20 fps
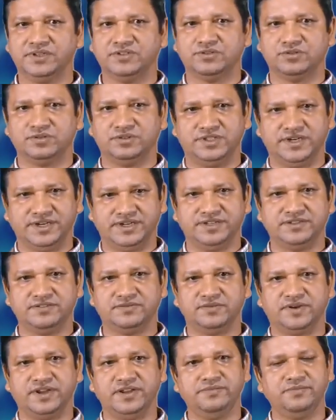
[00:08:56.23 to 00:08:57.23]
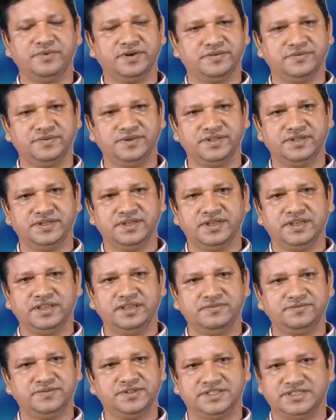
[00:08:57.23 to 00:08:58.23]
So that is why
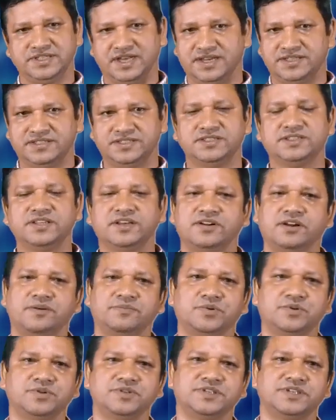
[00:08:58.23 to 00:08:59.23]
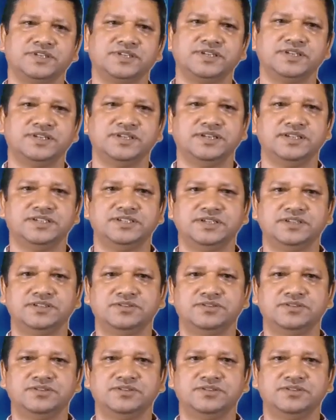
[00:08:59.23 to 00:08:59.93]
if the charges are opposite in nature,